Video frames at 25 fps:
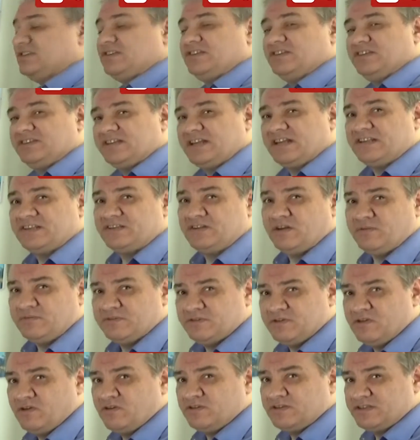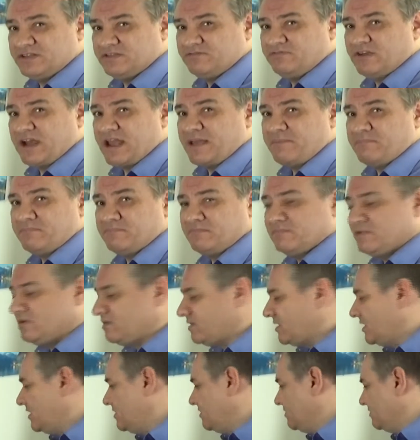is your desktop, it's not, it's the RAM,
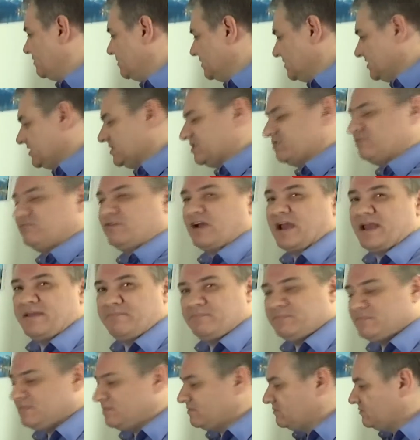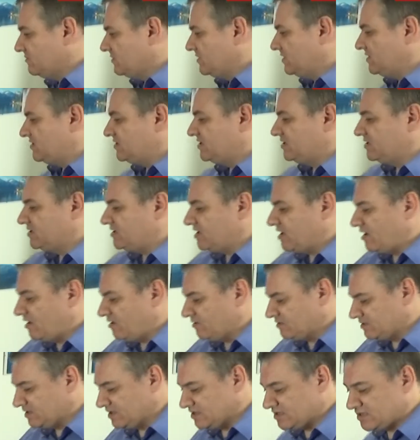okay? This is the RAM, this is the
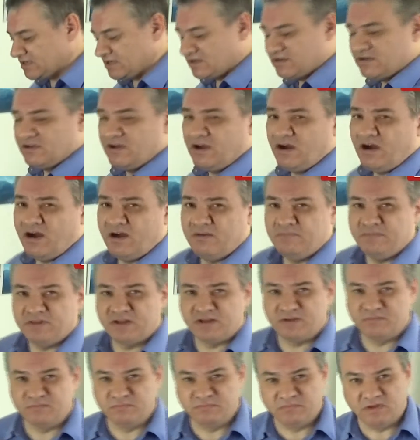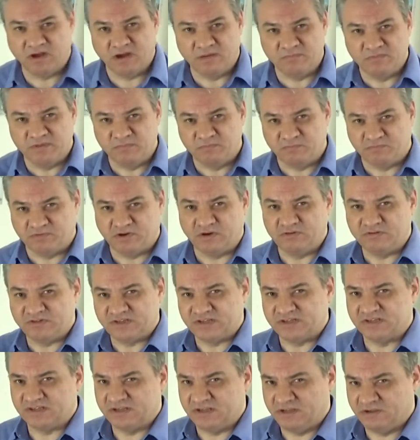hard disk, I'm the
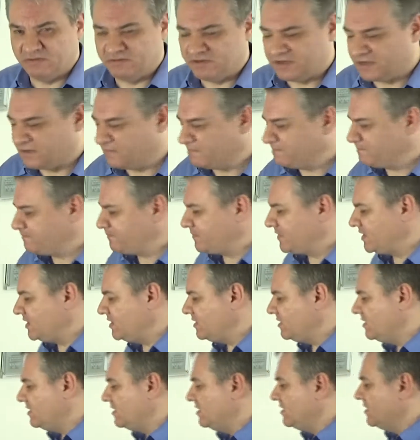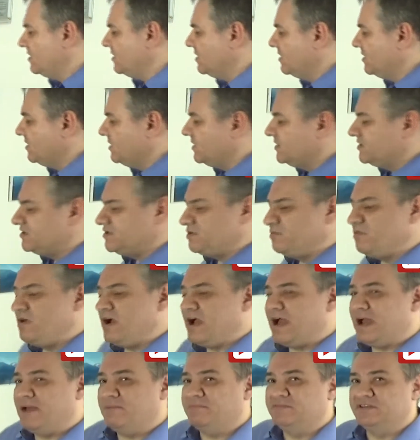processing unit. So
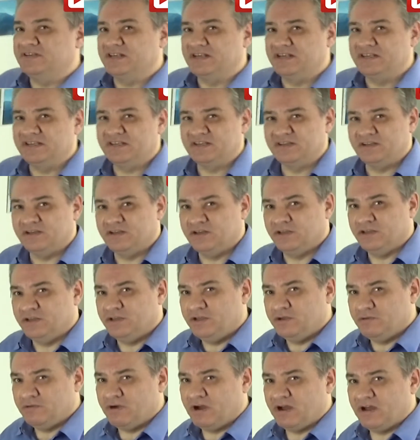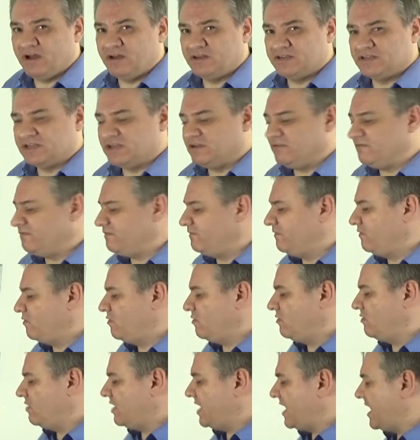what happens is, you ask
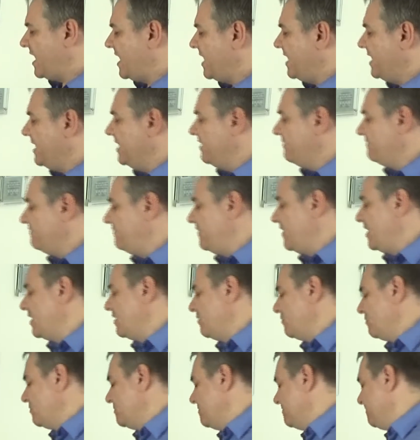for a file.